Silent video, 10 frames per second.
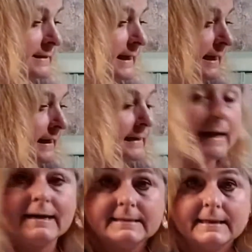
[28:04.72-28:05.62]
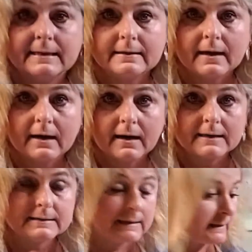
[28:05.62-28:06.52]
I did.
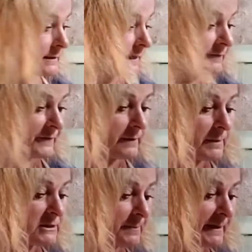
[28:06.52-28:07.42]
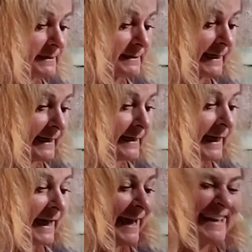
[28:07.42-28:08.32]
I feel much better today.
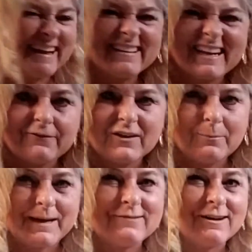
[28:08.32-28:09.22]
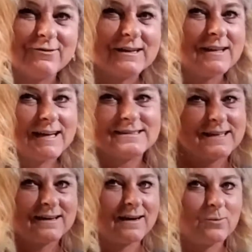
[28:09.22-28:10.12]
And now that I feel better, I realized
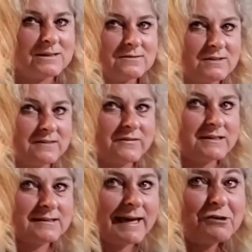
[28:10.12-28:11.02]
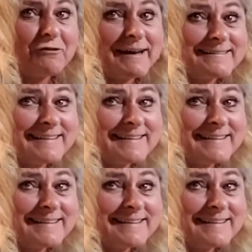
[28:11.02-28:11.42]
that I wasn't really feeling that great